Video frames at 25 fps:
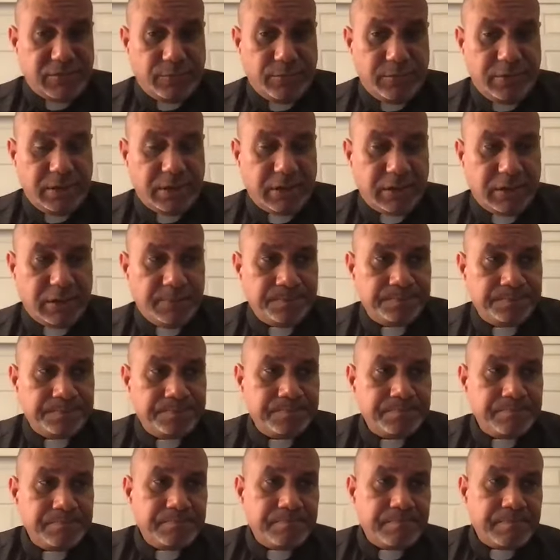work.
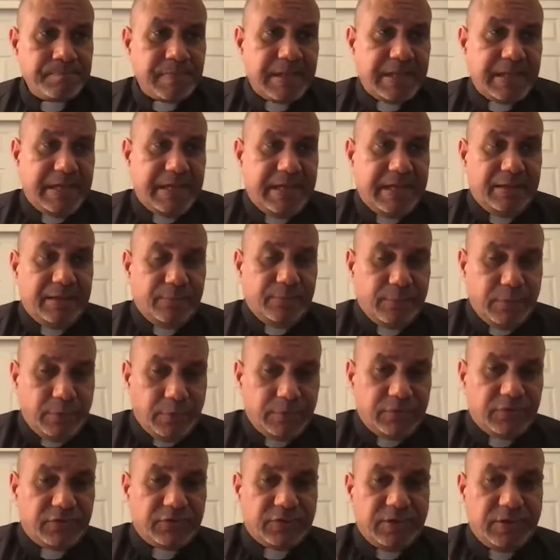And we
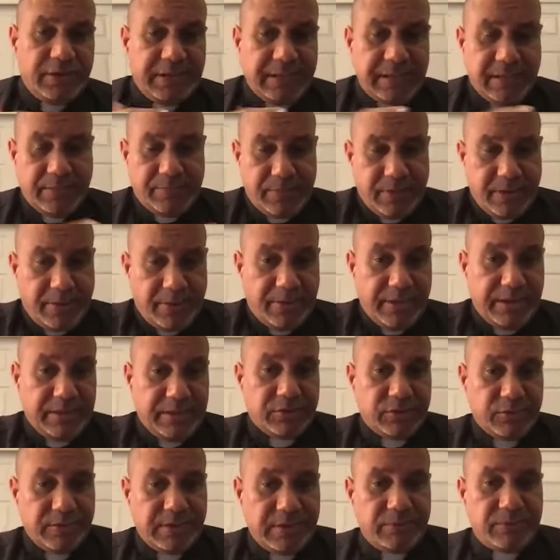were starting a month
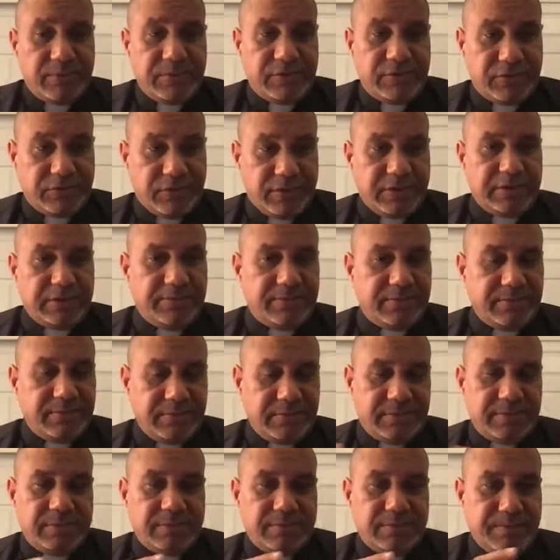into it. We started
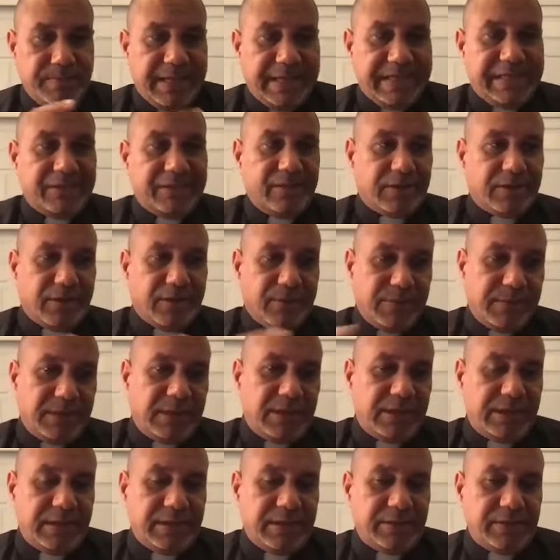many of the
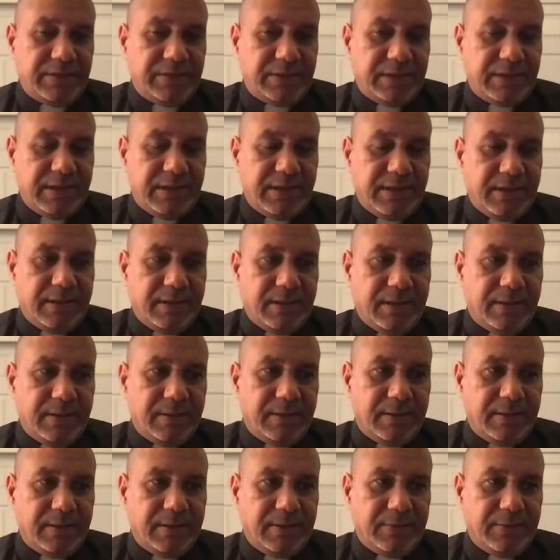communities
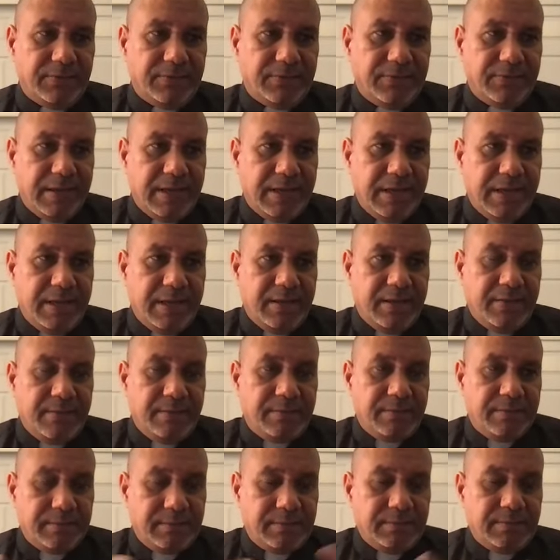of
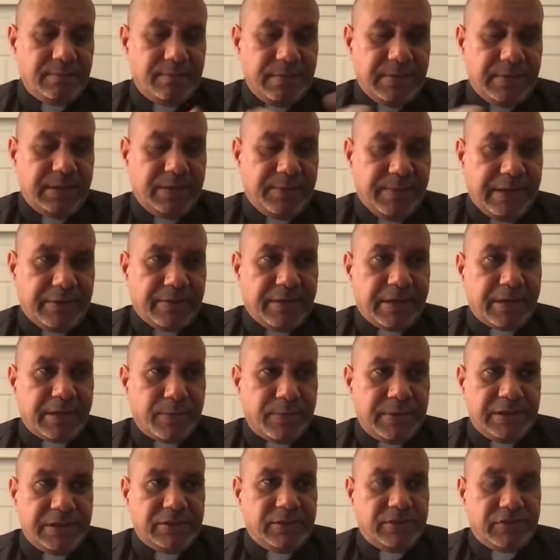many migrant
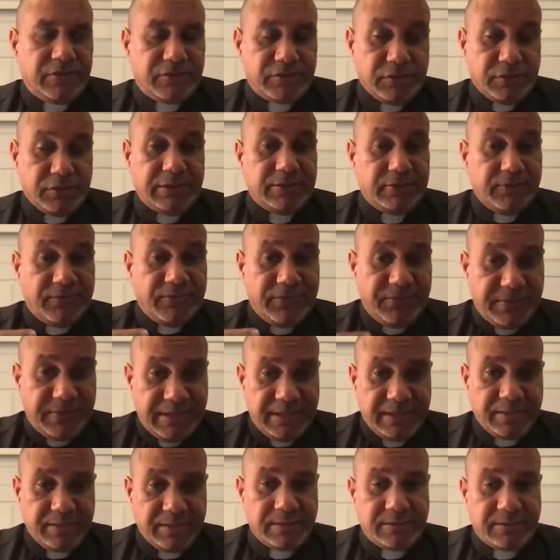communities started to
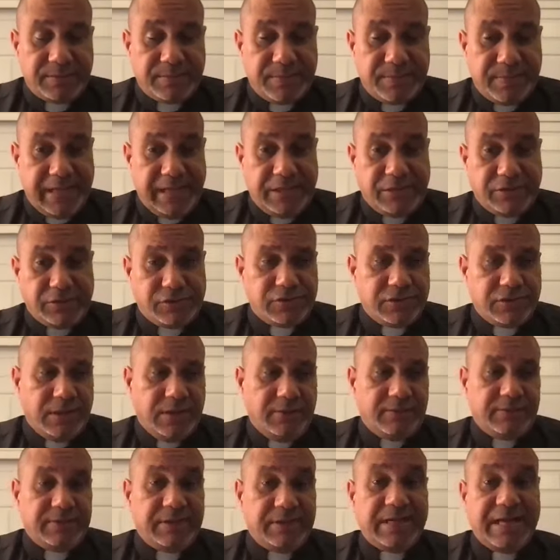feel the pinch
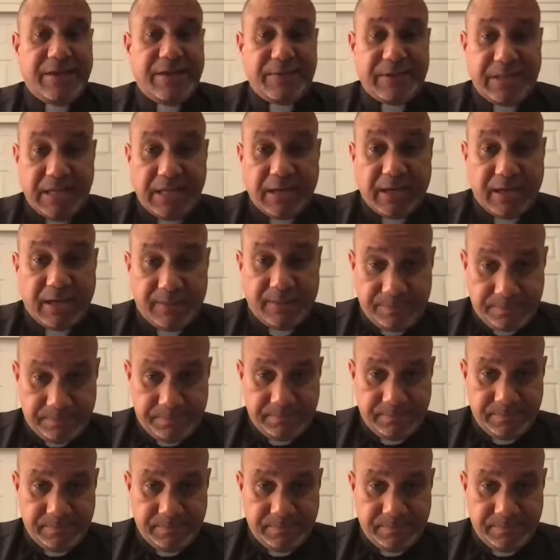of not having income.